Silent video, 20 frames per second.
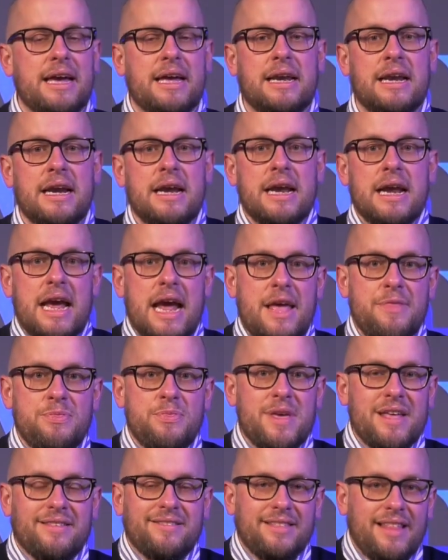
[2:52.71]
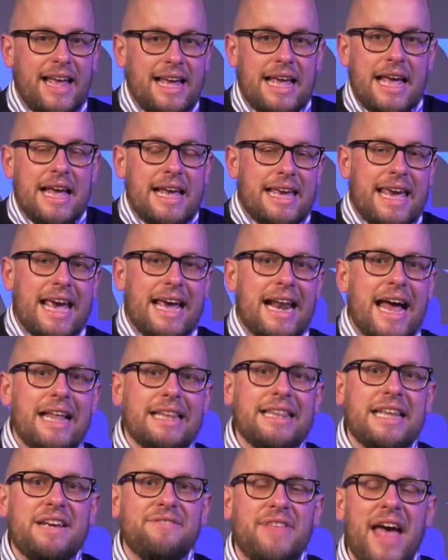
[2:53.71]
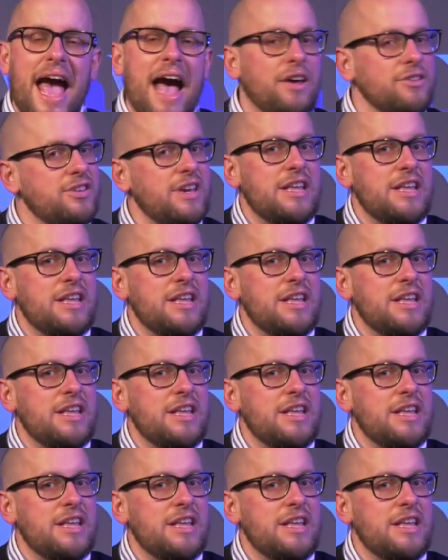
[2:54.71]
And it's like, can I leave the house?